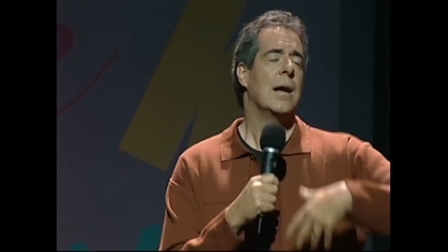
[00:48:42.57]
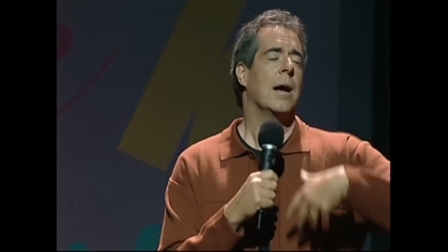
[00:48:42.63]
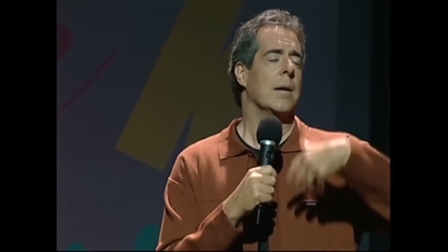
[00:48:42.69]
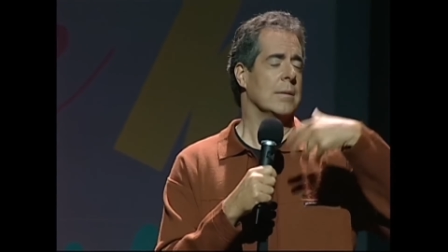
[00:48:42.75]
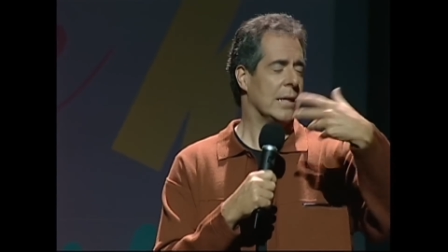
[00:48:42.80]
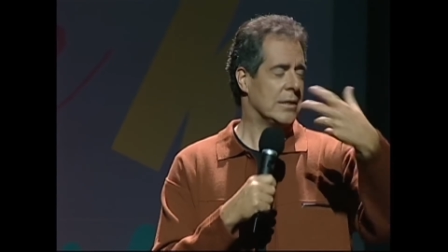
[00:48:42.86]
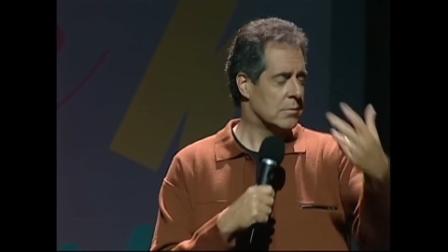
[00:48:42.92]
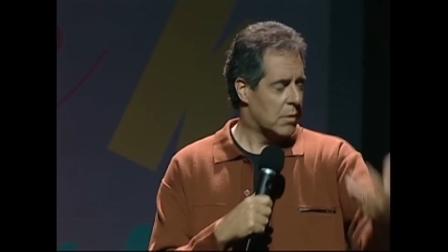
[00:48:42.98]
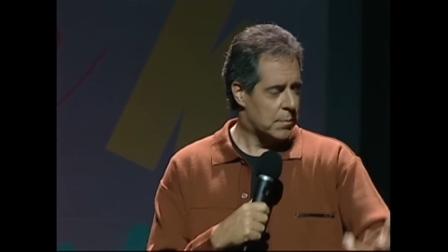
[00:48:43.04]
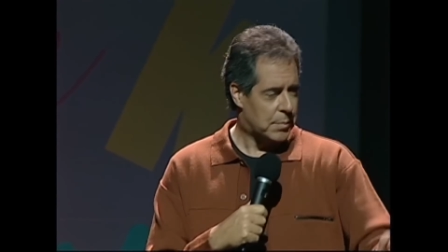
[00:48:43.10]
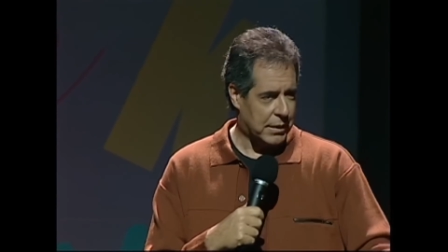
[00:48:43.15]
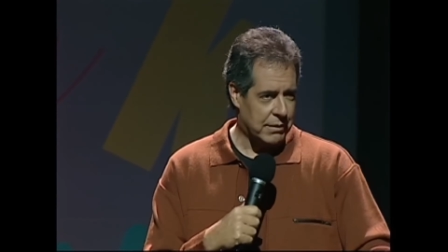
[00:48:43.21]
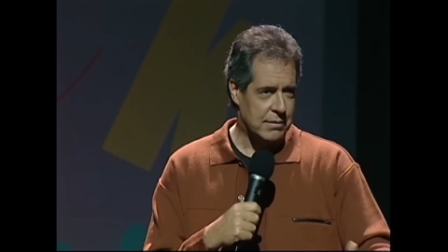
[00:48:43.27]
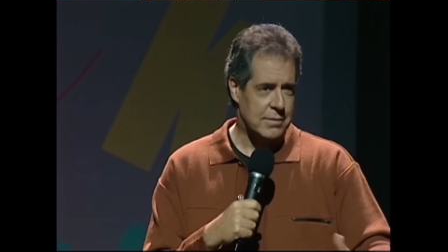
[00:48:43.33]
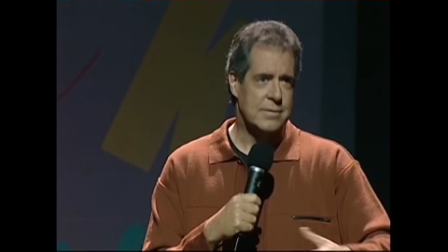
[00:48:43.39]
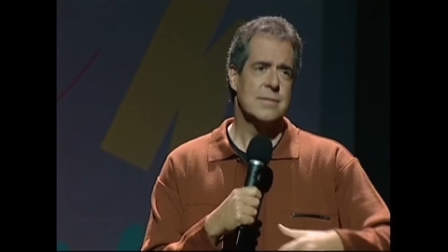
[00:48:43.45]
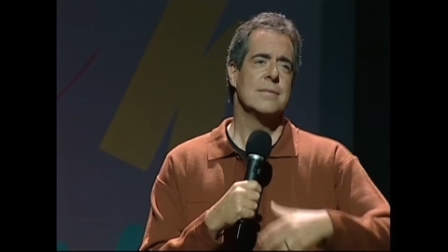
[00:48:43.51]
I'm glad you're my
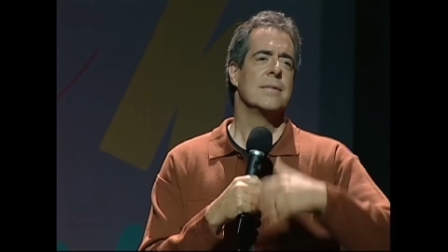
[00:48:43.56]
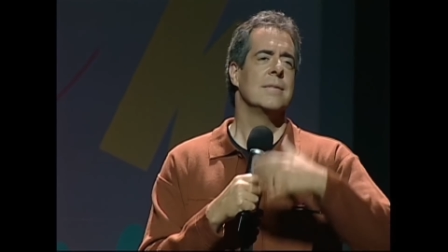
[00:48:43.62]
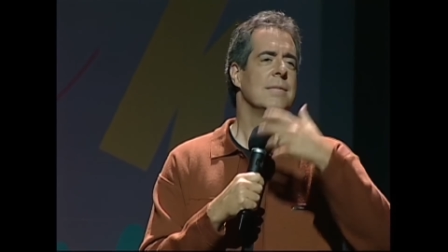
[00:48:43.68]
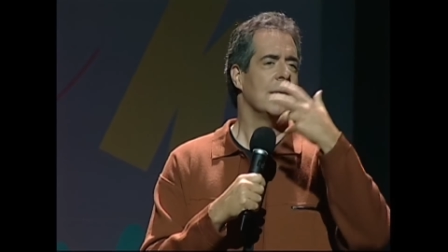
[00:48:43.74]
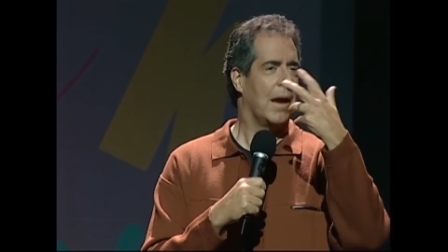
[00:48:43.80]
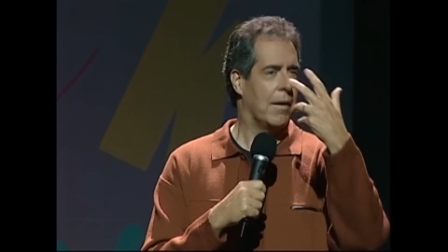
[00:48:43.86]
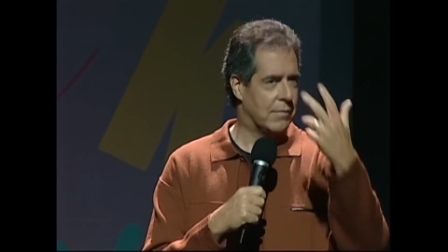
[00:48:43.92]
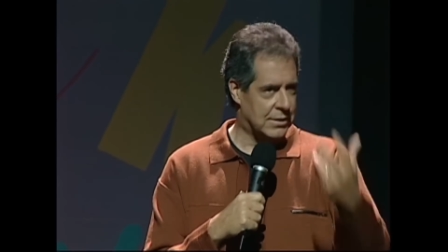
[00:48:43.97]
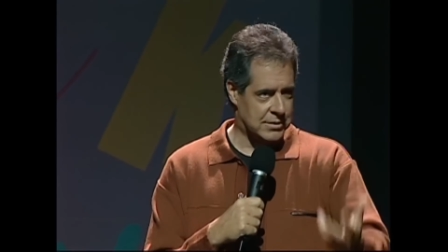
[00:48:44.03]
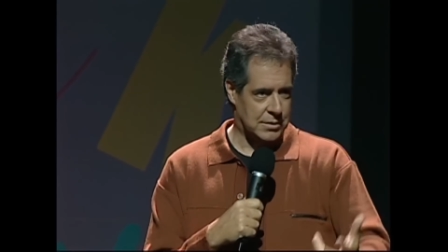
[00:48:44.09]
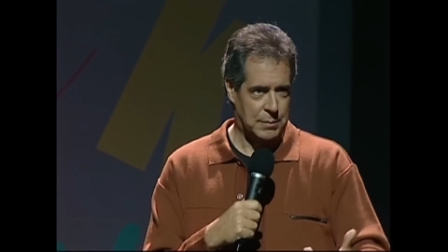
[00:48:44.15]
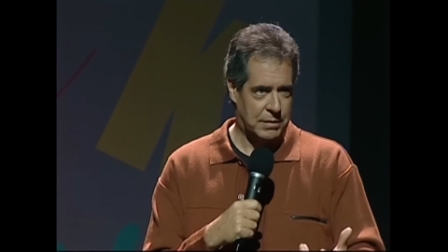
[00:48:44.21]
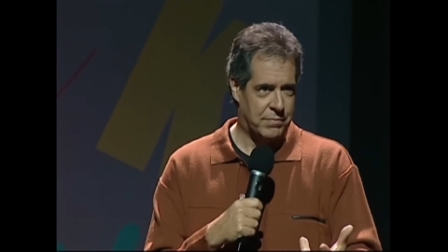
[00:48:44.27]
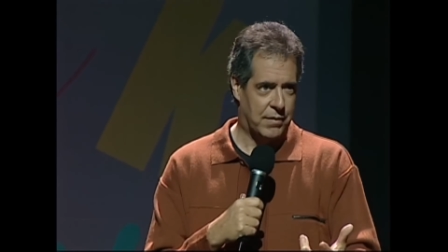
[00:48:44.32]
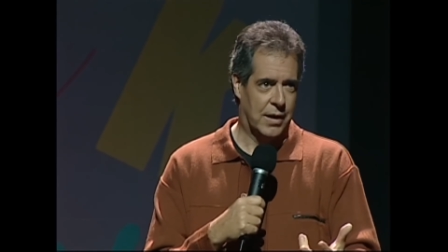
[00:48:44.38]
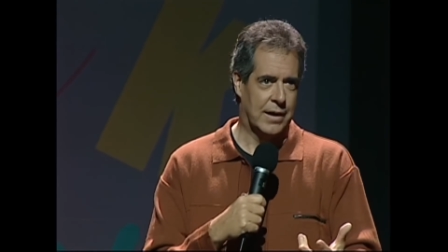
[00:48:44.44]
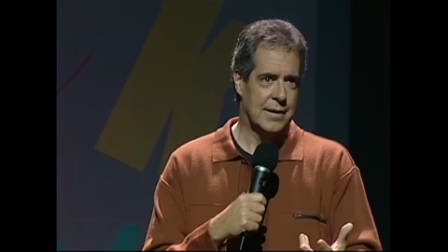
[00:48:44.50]
parents. Everything's going
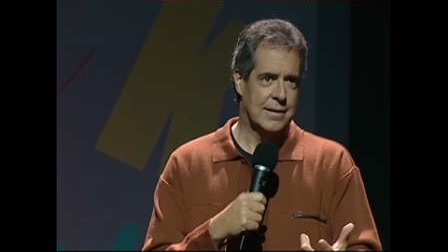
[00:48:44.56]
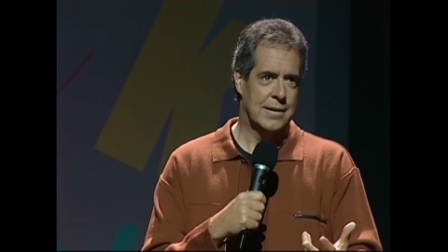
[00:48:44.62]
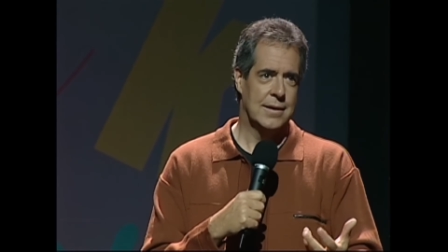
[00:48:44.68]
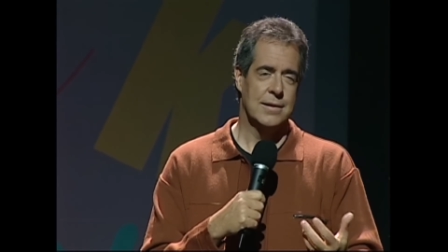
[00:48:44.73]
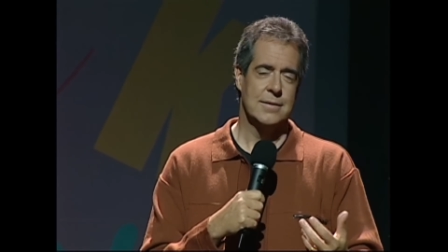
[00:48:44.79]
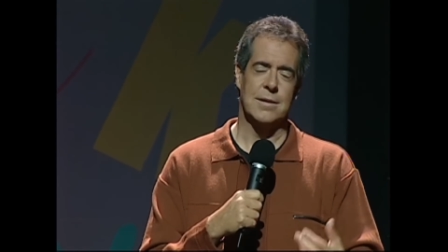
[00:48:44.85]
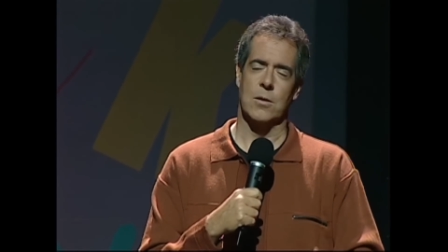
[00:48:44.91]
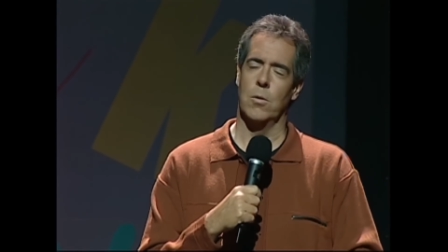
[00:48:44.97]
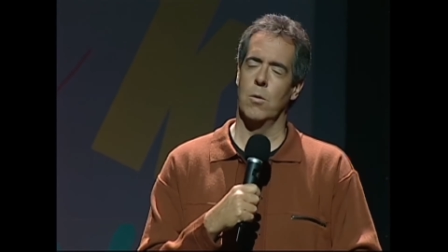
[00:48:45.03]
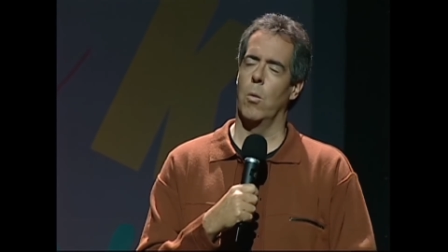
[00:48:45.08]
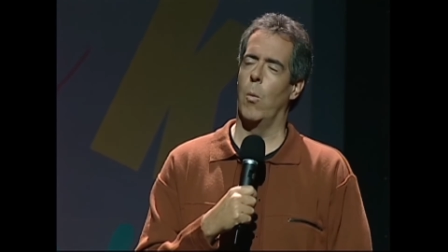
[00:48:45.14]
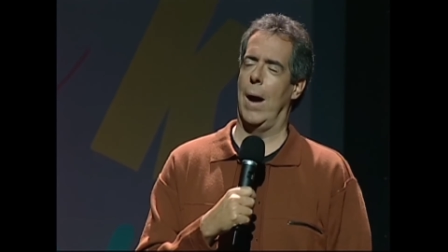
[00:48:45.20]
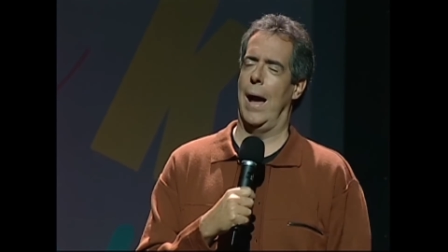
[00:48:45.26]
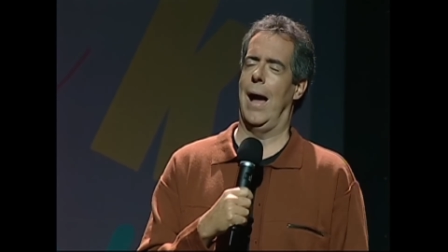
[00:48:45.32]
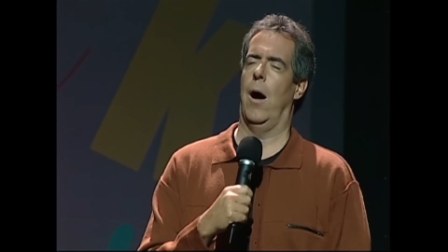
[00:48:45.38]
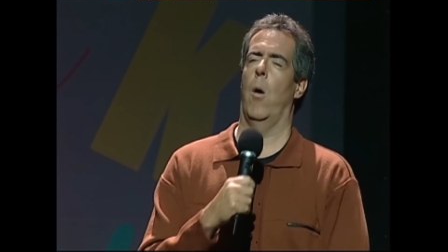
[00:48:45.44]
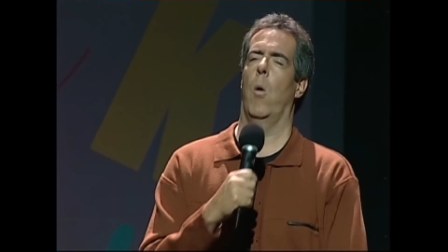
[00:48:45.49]
to be fine. It's like,
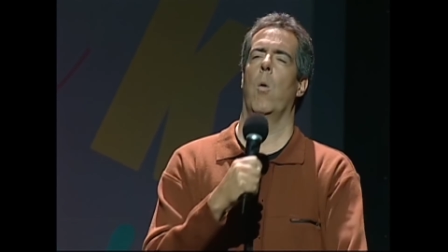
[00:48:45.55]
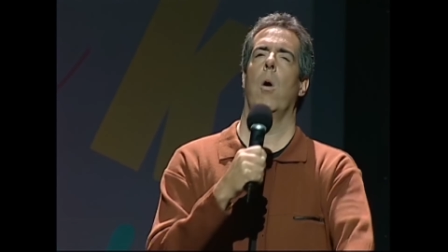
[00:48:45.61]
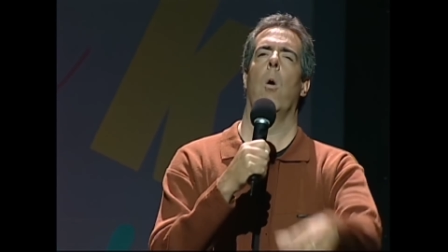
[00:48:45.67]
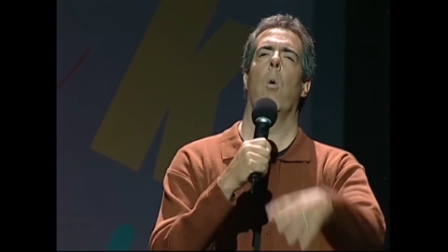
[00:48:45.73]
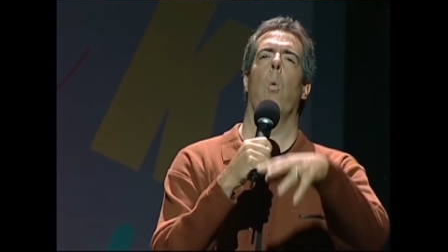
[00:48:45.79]
wow. Wow.